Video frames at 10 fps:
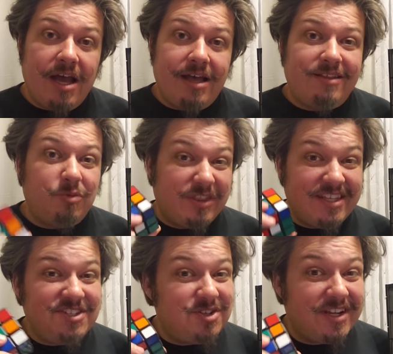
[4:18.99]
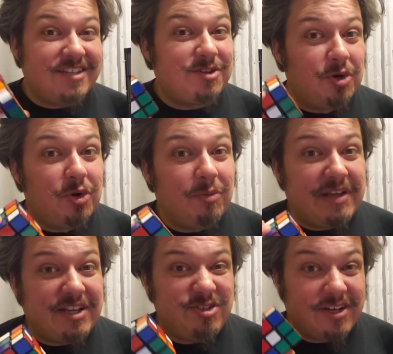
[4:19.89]
With this trick is cool
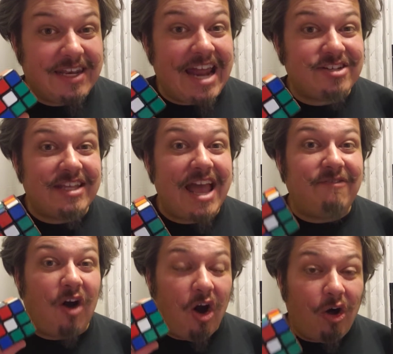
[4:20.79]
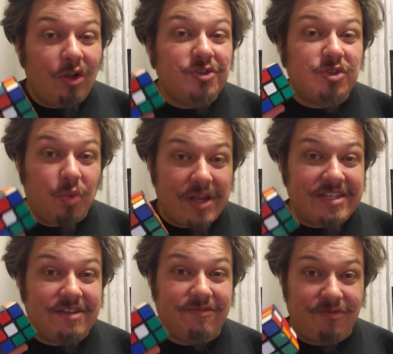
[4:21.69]
because you can actually have all
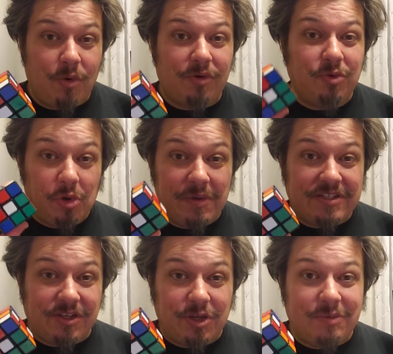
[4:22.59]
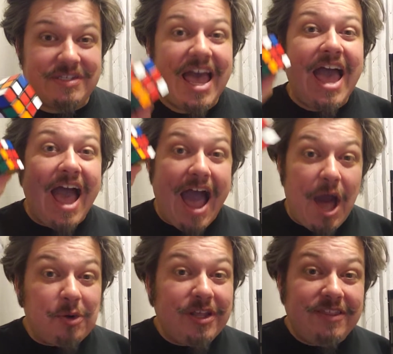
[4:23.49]
24 Rubik's Cubes
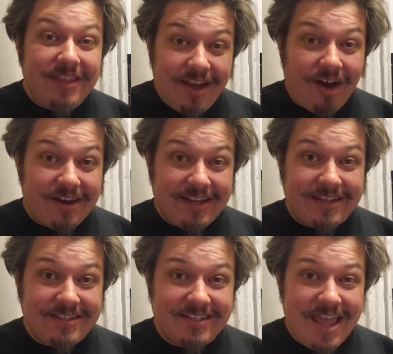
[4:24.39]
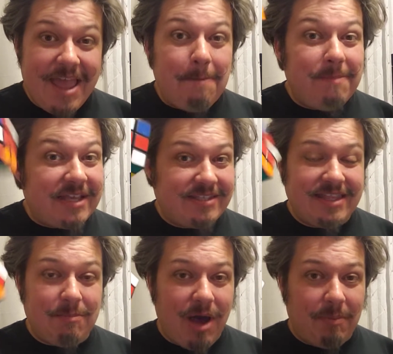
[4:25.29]
out in the audience
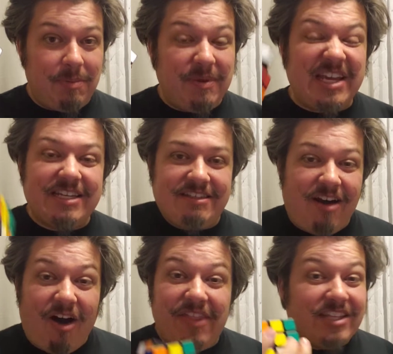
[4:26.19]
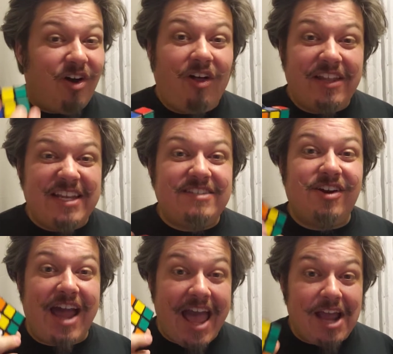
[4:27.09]
mixing them up, because that's all it is.
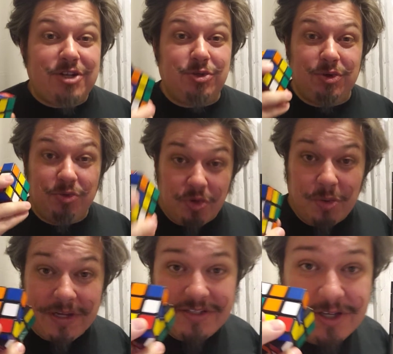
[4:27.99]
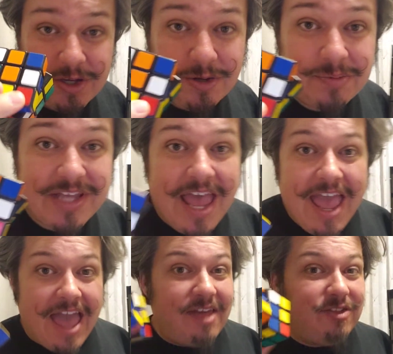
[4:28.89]
They're actual Rubik's Cubes,
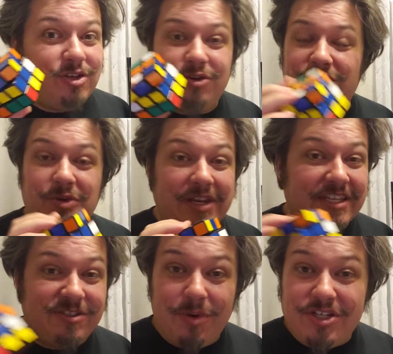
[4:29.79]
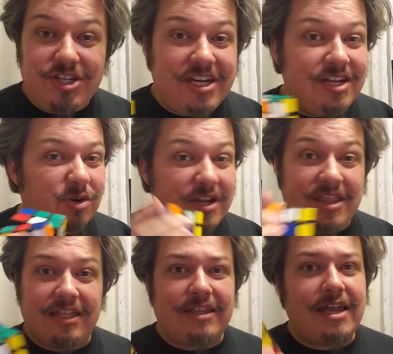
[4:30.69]
and you don't do any switching or
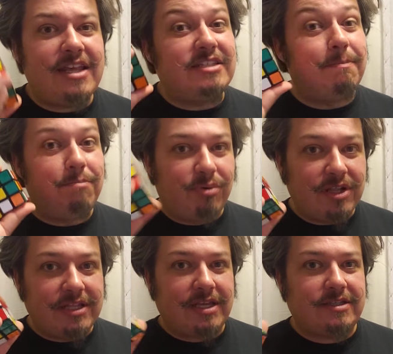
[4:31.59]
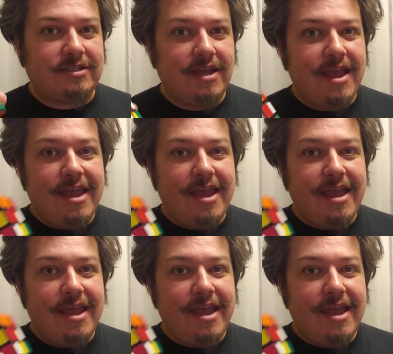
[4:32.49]
anything like that. It's brilliant.